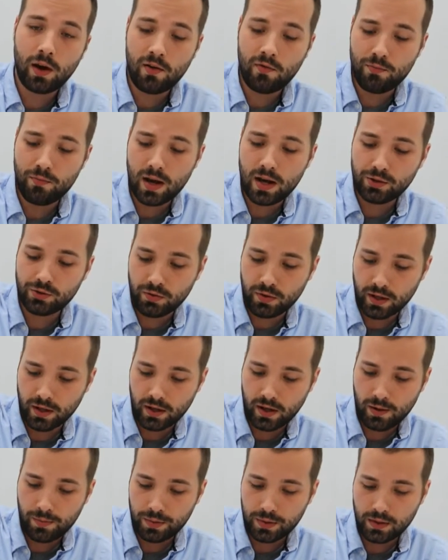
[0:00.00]
have measuring
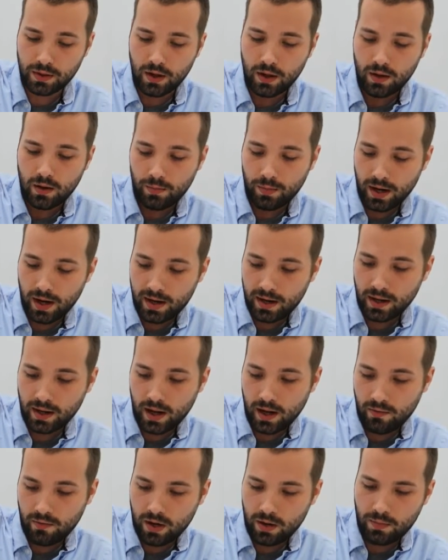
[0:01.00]
cups, but I didn't
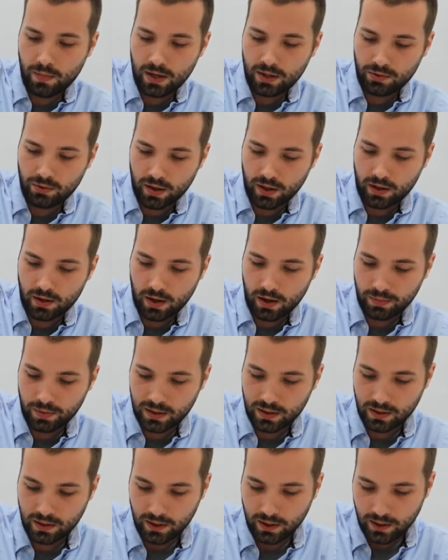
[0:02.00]
have any measuring
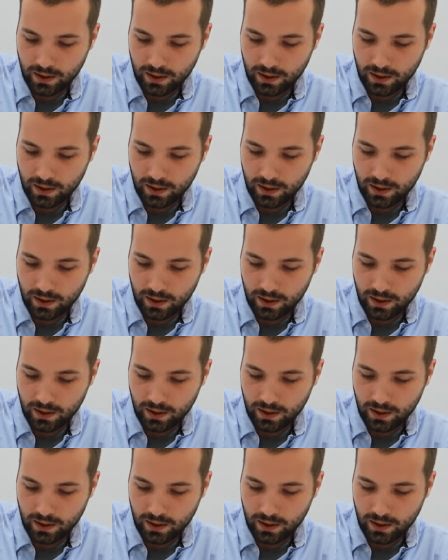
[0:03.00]
cups,